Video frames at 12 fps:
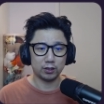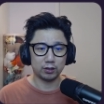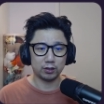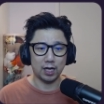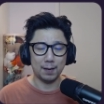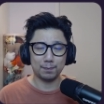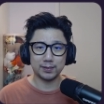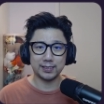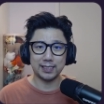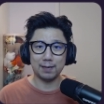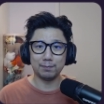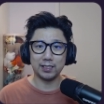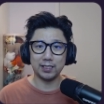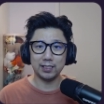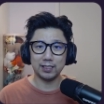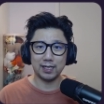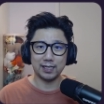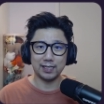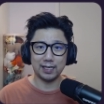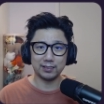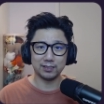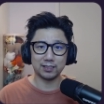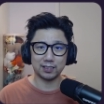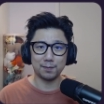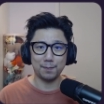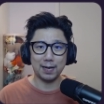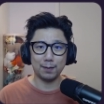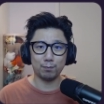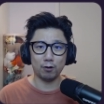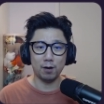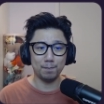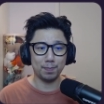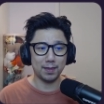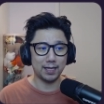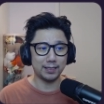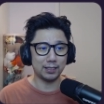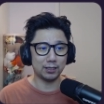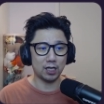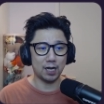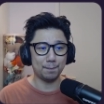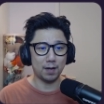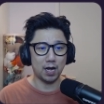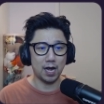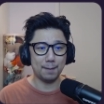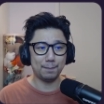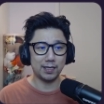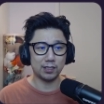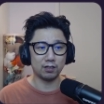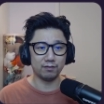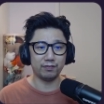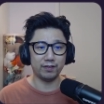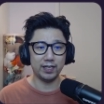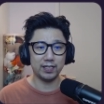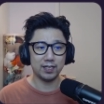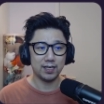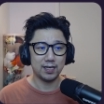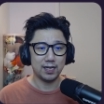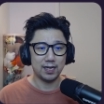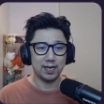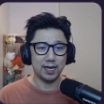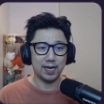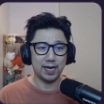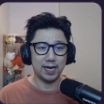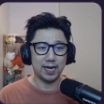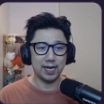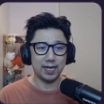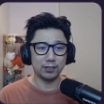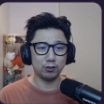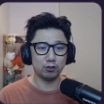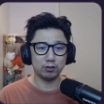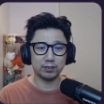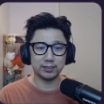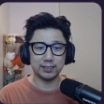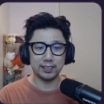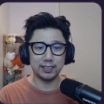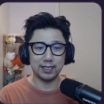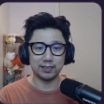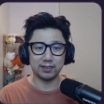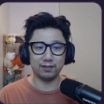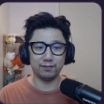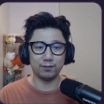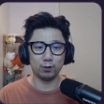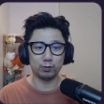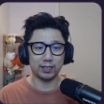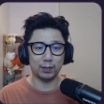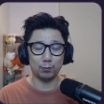type cmd and enter the command prompt, and then type ipconfig, and you should see a default gateway.